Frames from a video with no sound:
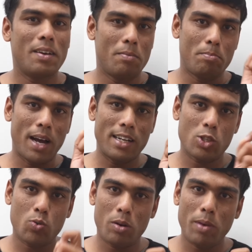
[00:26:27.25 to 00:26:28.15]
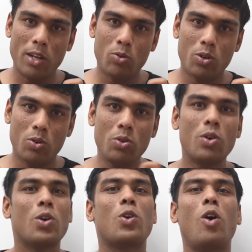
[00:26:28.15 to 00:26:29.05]
minus 1 by root
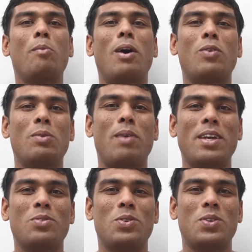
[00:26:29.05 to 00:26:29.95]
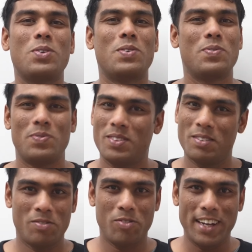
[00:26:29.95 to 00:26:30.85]
2 comma 1 by root 2.
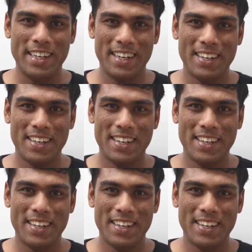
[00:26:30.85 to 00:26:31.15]
Fine,